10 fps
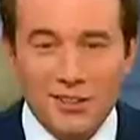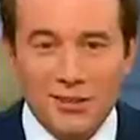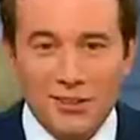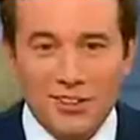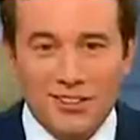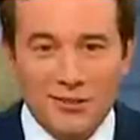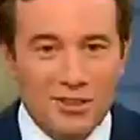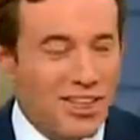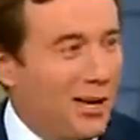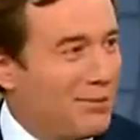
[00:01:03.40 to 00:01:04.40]
here. Do
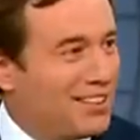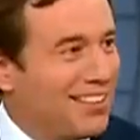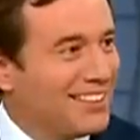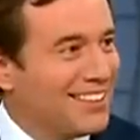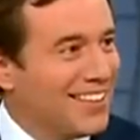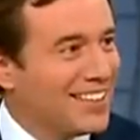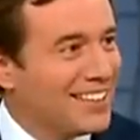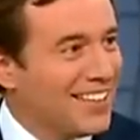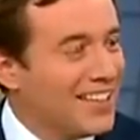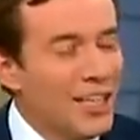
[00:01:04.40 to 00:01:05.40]
look appetizing.
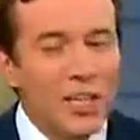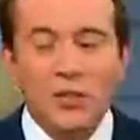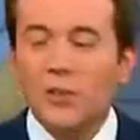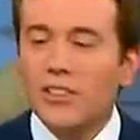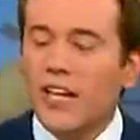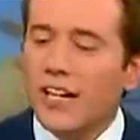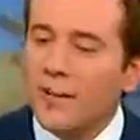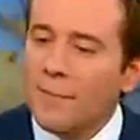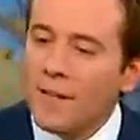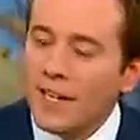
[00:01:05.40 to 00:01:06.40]
That said, so it's
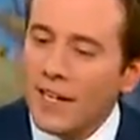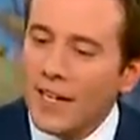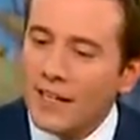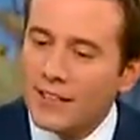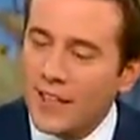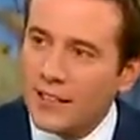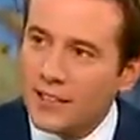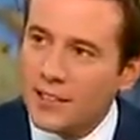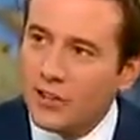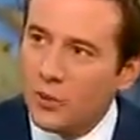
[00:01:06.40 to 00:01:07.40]
not
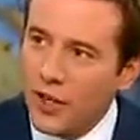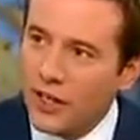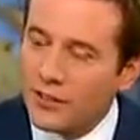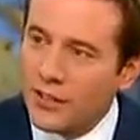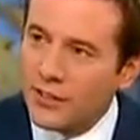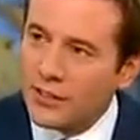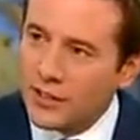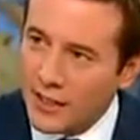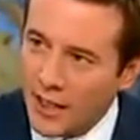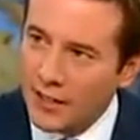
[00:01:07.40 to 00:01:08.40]
necessarily the wheat.
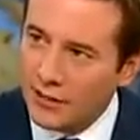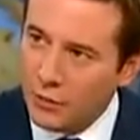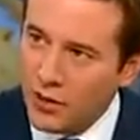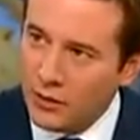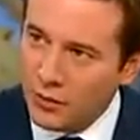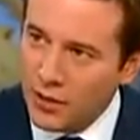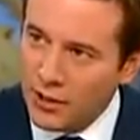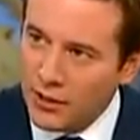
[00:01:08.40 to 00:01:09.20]
It's the kind of wheat that we're